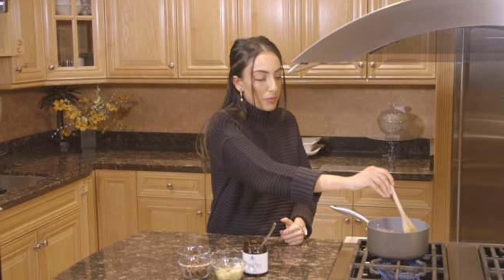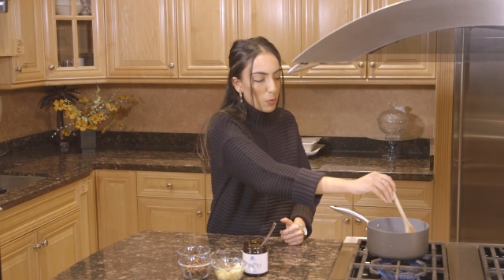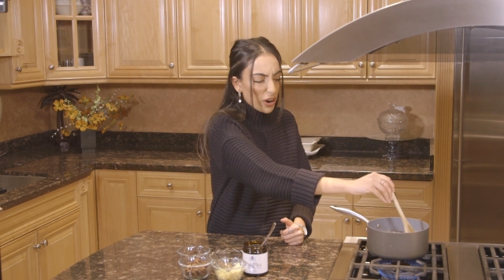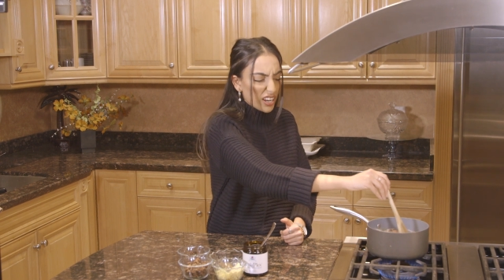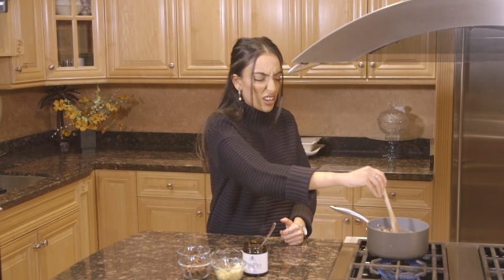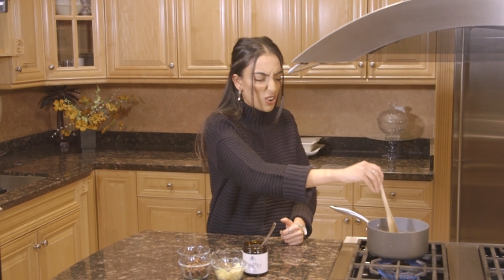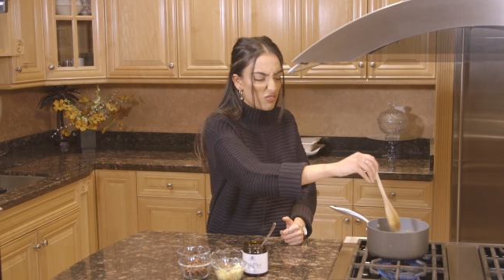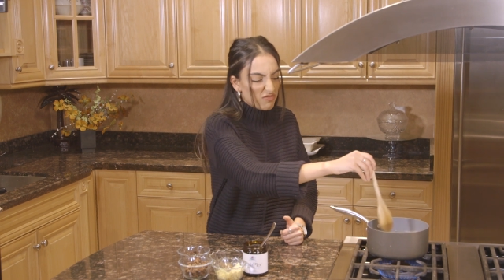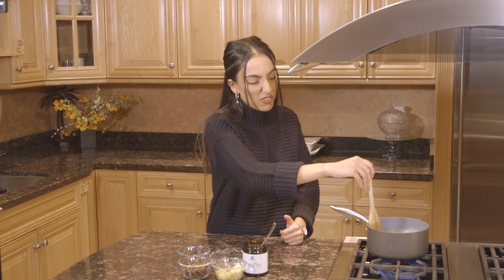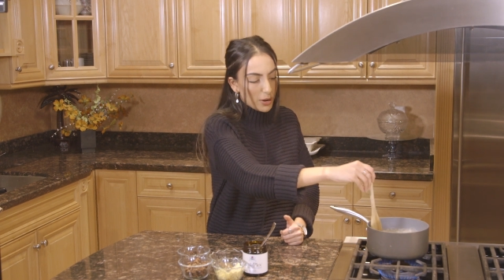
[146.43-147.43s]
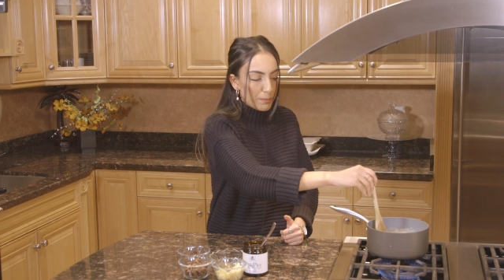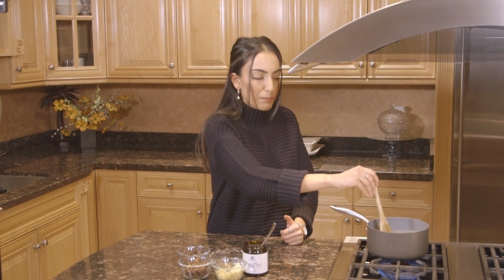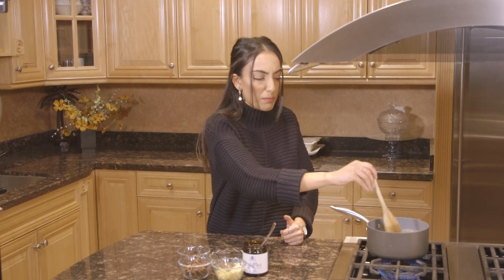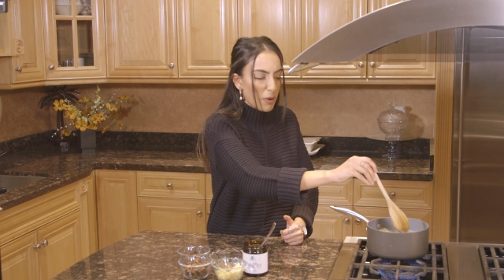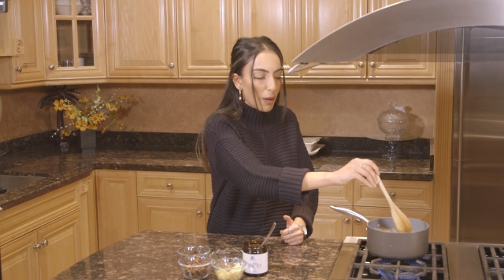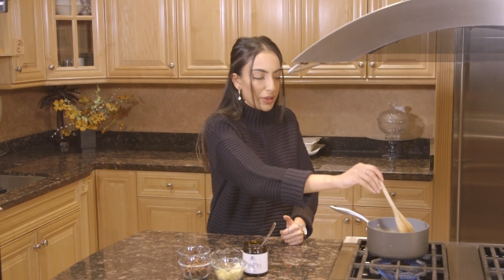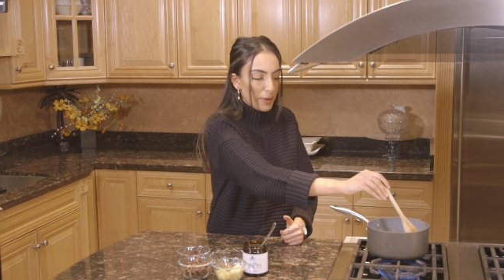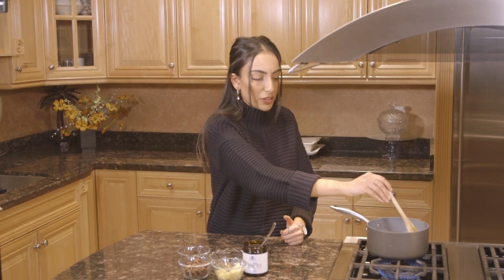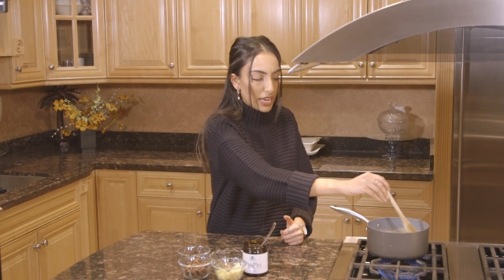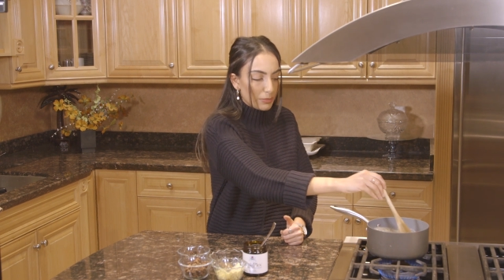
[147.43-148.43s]
We're gonna go for probably
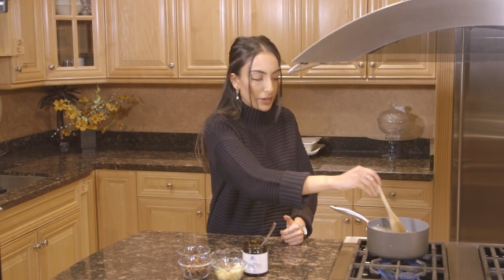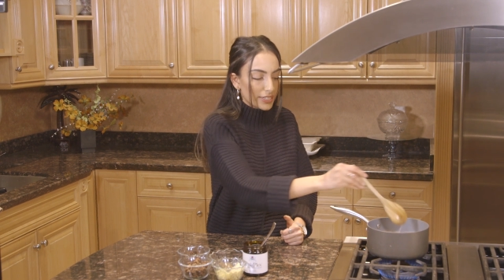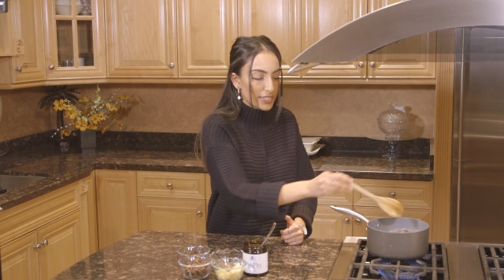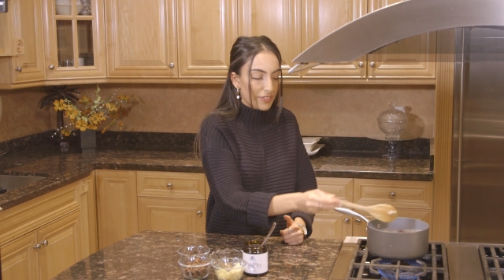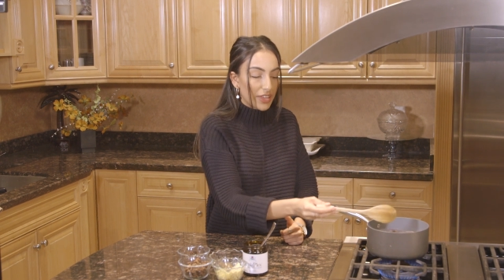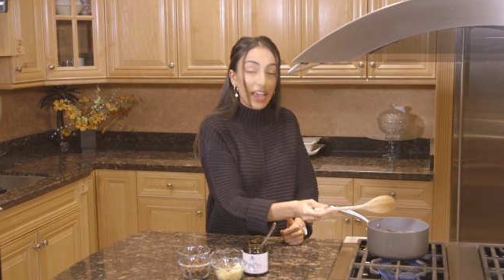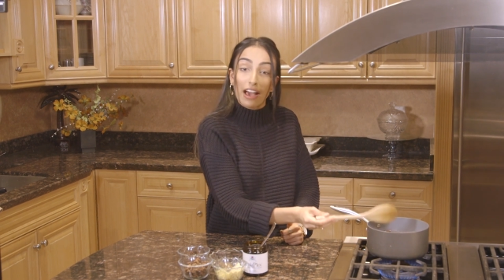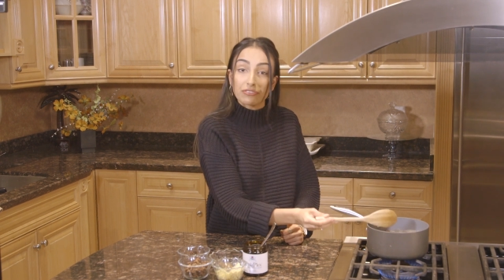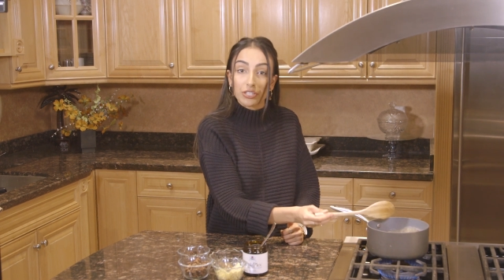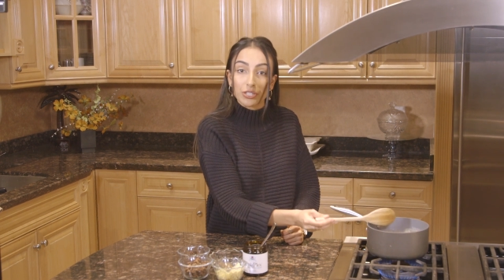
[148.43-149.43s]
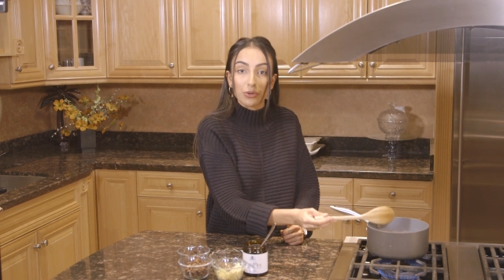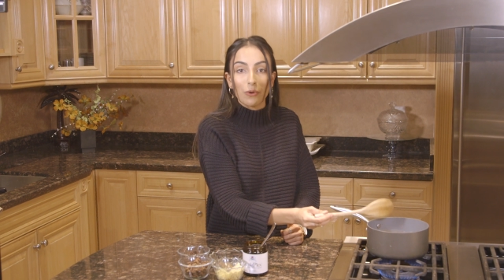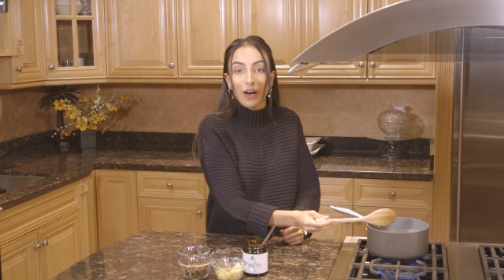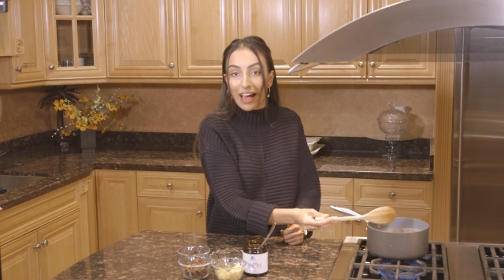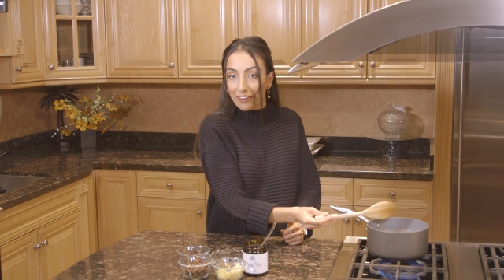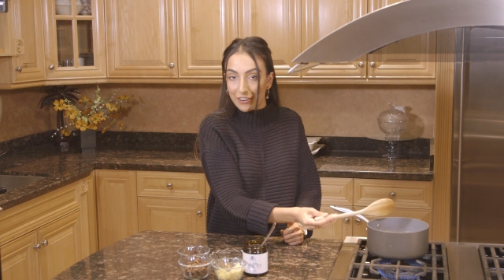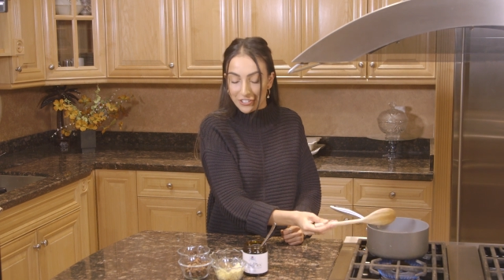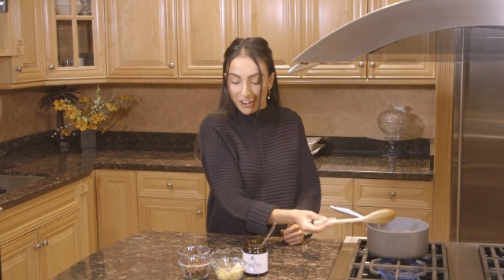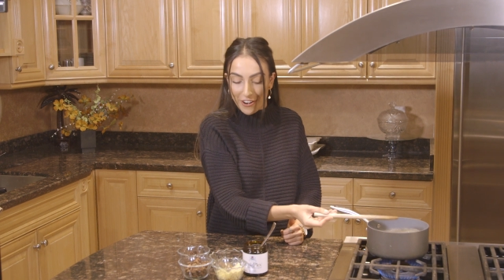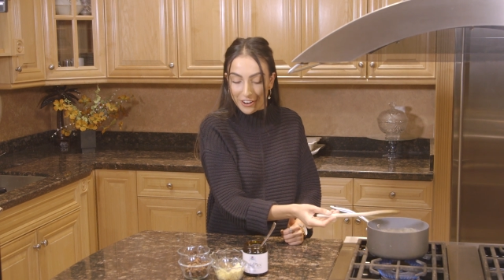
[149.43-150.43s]
about 10 minutes, and then after we'll add our
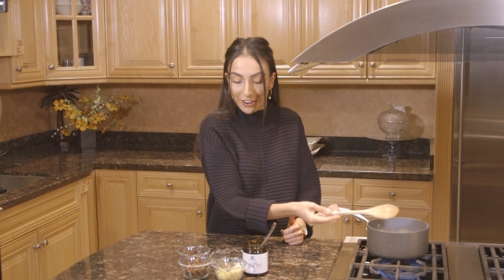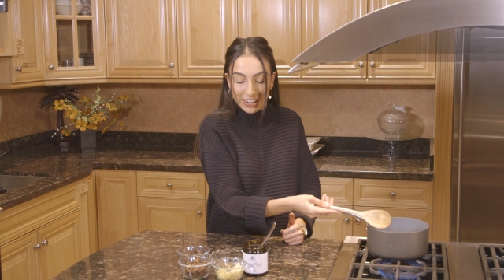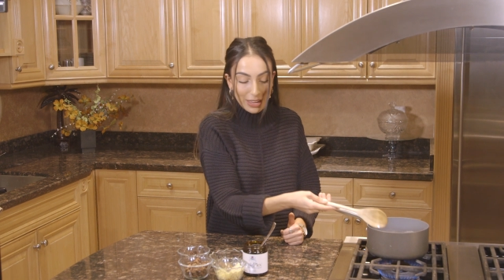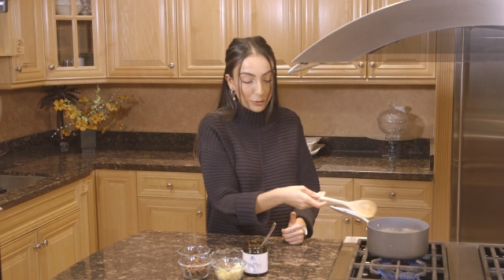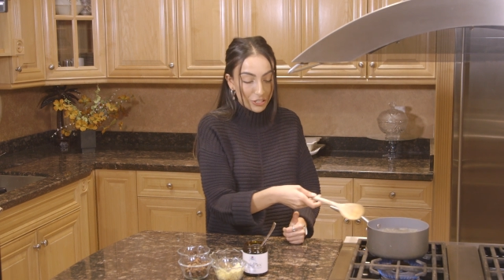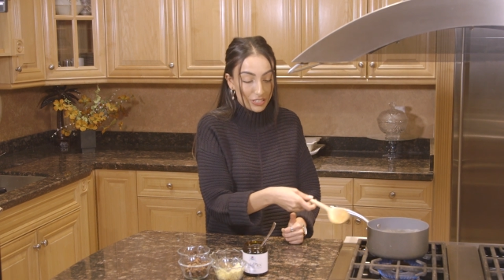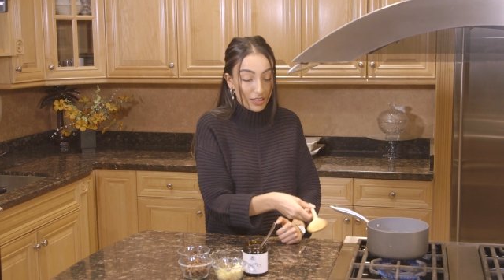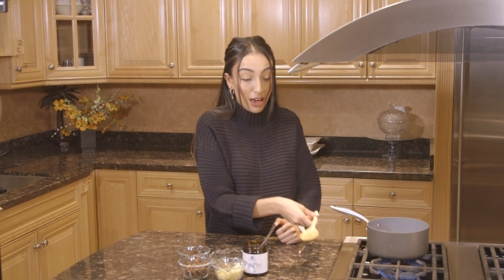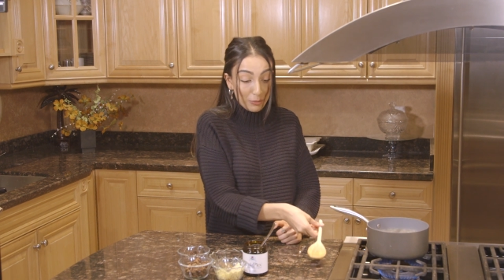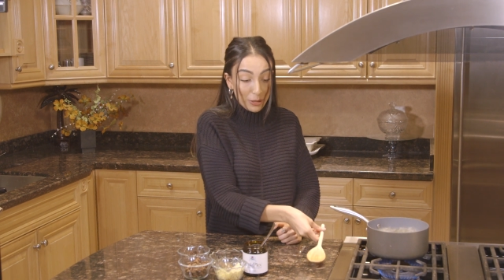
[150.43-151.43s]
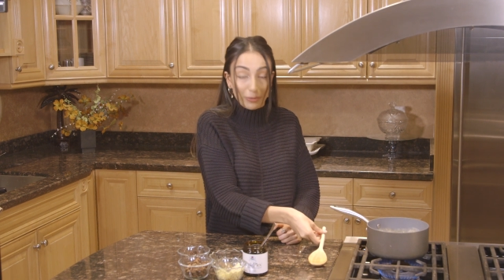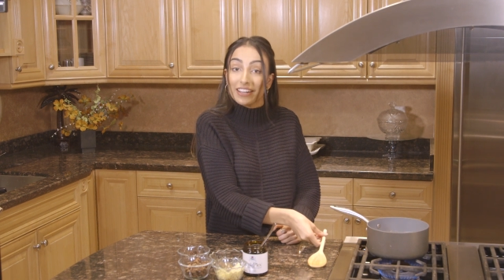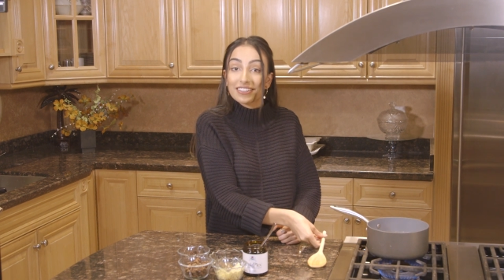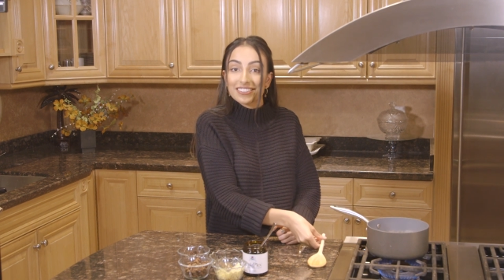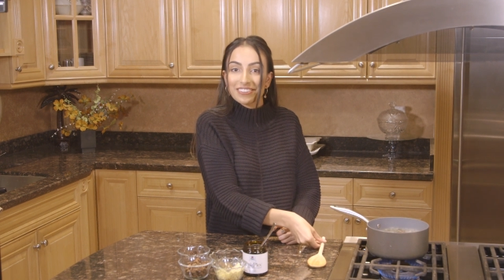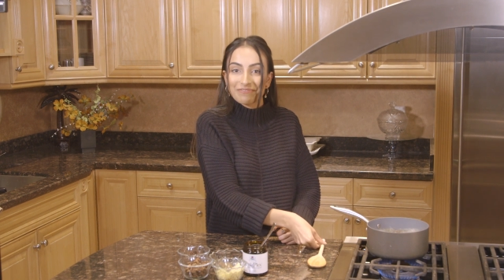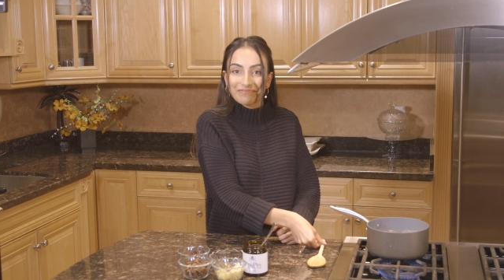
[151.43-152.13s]
star ingredient, which is the AmlaPlex.